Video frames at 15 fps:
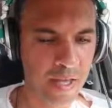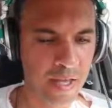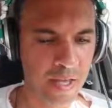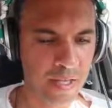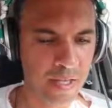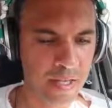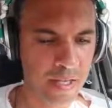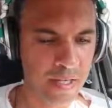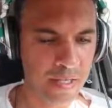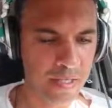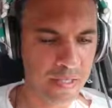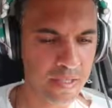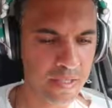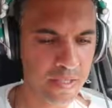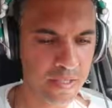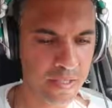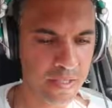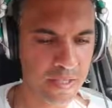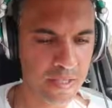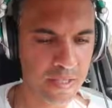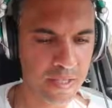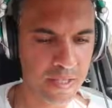and then
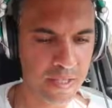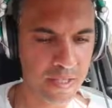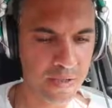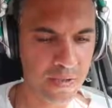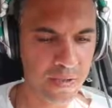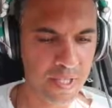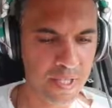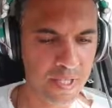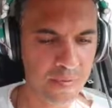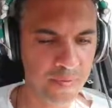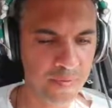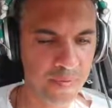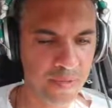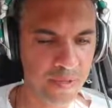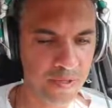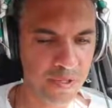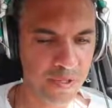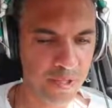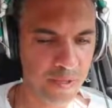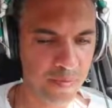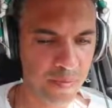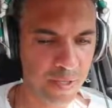in theory you
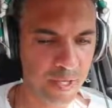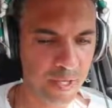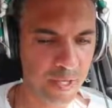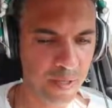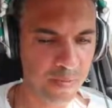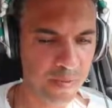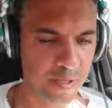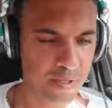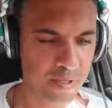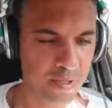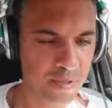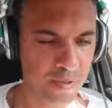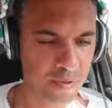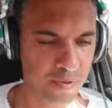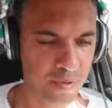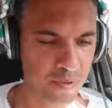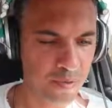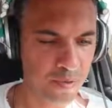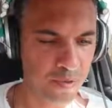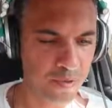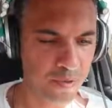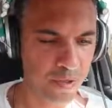should be able to
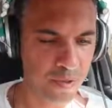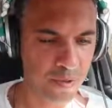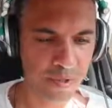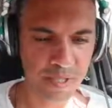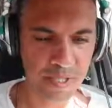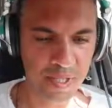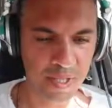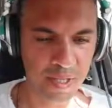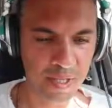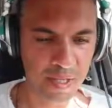remove those.